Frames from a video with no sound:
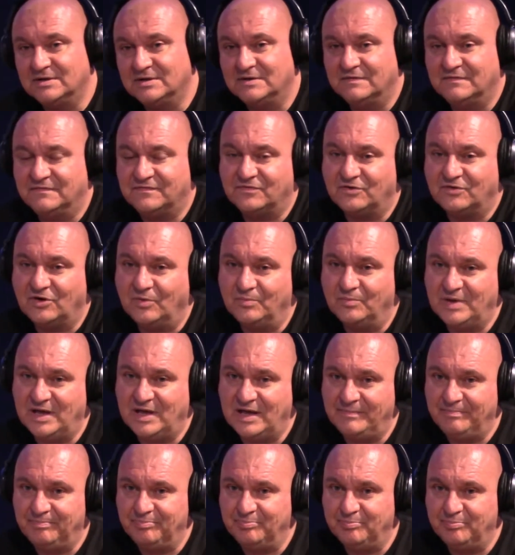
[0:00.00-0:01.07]

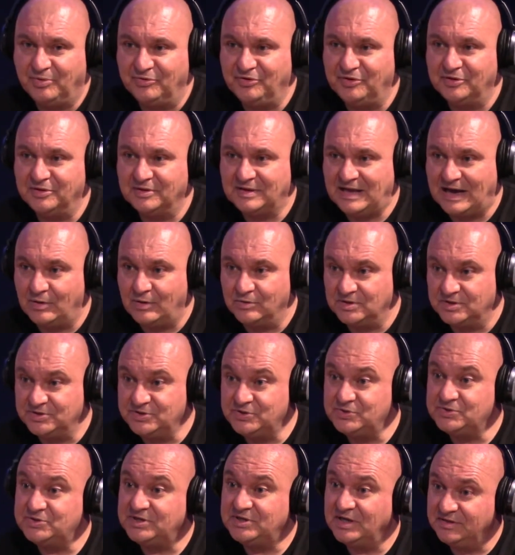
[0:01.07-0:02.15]
from Burial Gown and
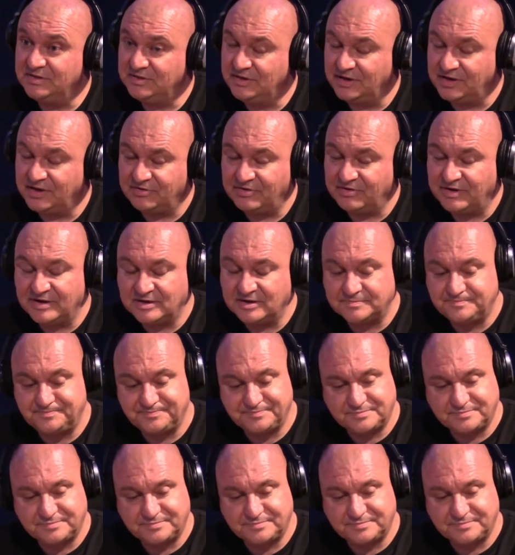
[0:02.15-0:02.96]
used it in The Curator.